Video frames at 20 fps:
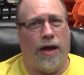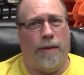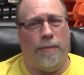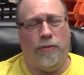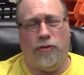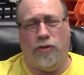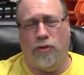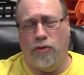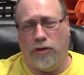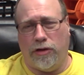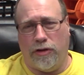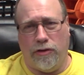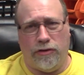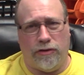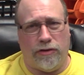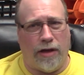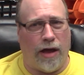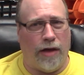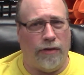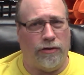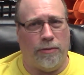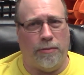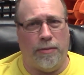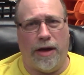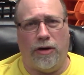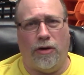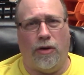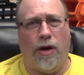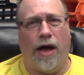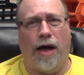I'm too close to us, uh, the
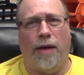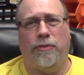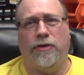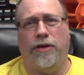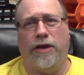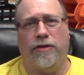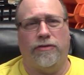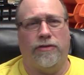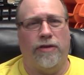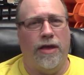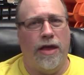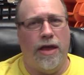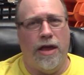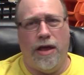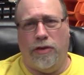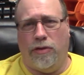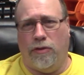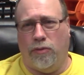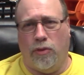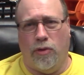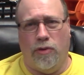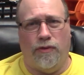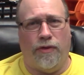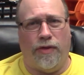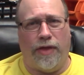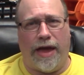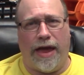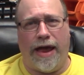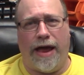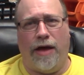metal objects, the roof
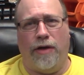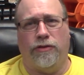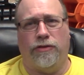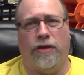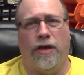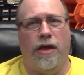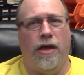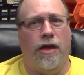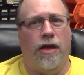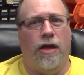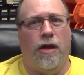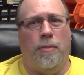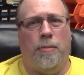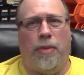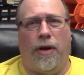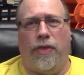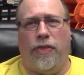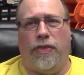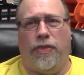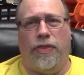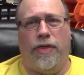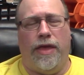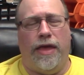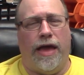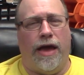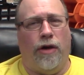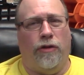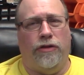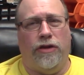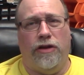of the house, but
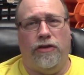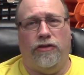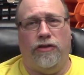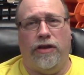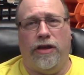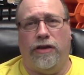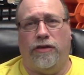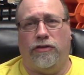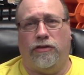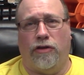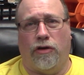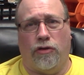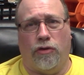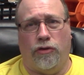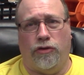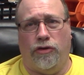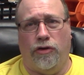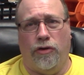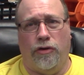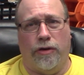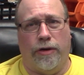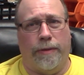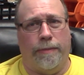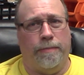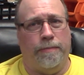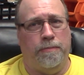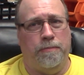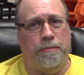the LDG external tuner